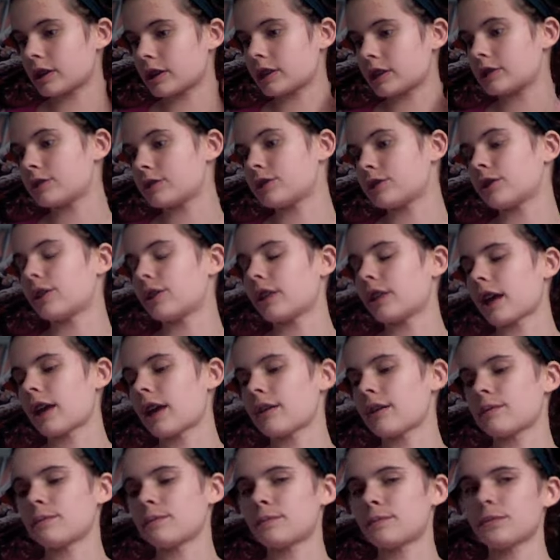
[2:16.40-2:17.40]
so
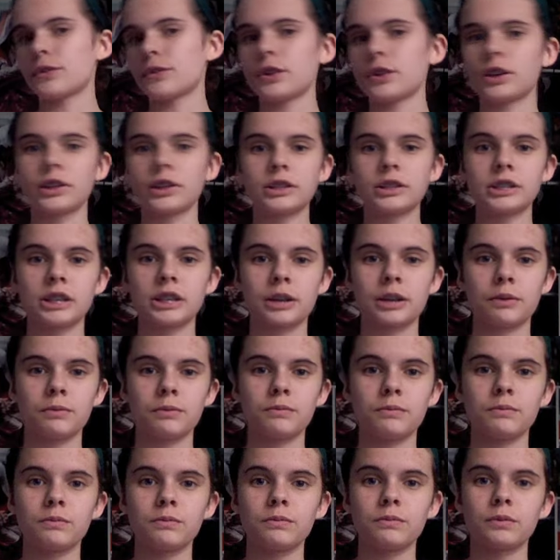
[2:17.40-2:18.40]
that you can see
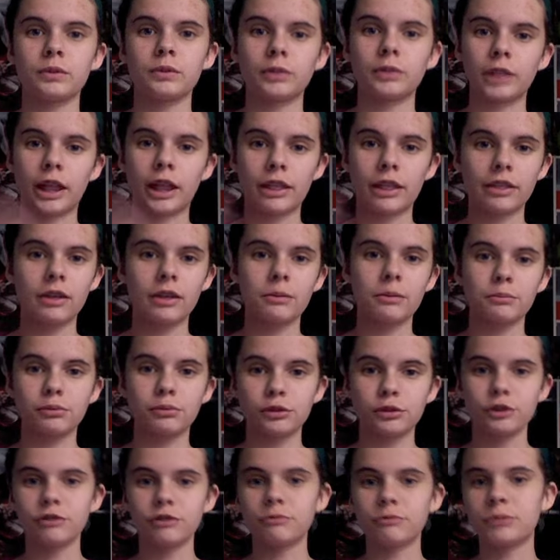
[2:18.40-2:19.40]
like the
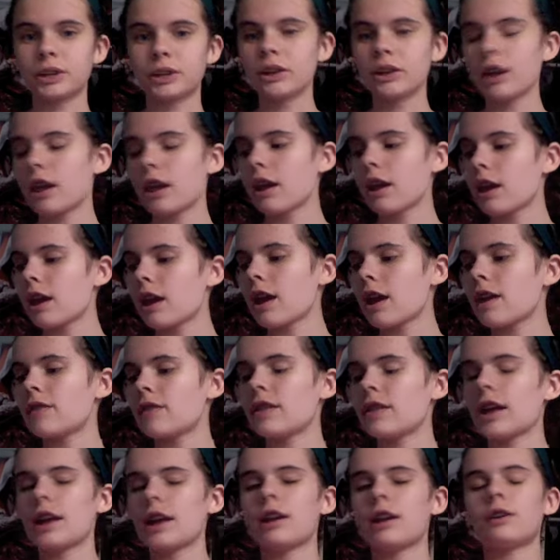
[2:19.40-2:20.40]
improvement and
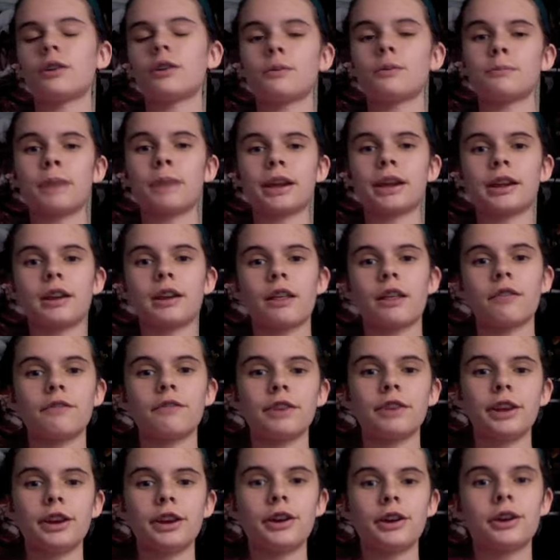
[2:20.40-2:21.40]
then I'll make another
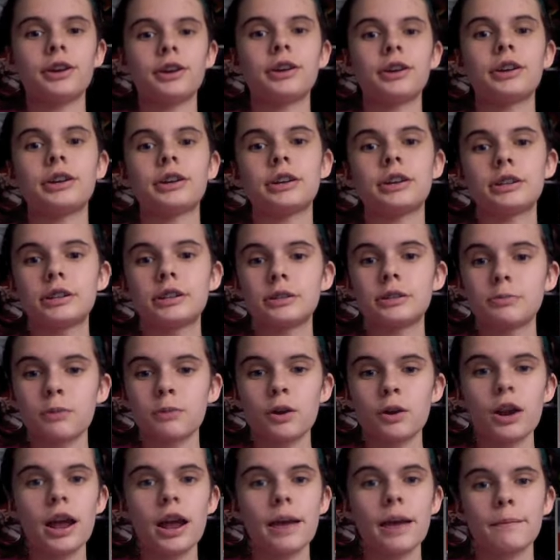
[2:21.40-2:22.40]
video
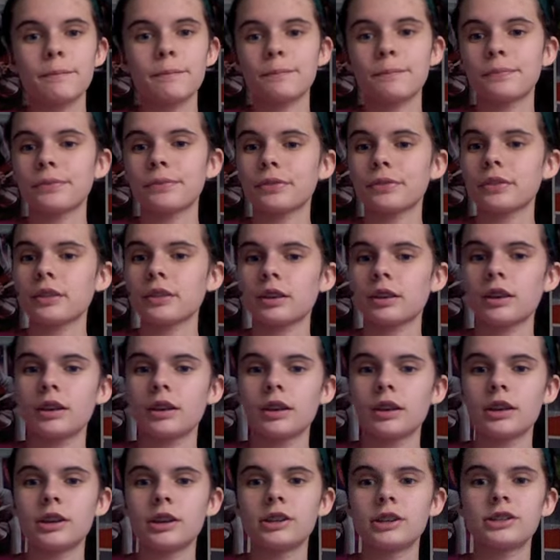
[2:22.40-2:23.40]
tomorrow night.
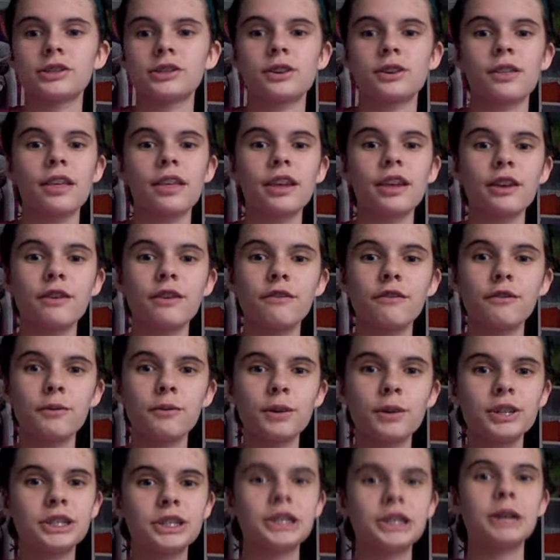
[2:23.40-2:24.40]
So thank you for
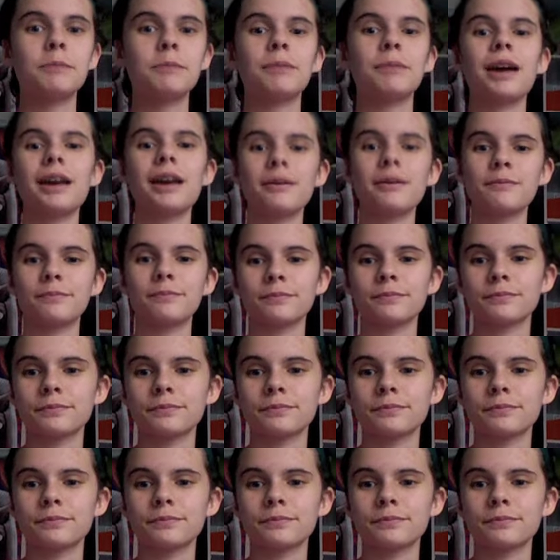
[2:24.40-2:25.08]
watching. Bye.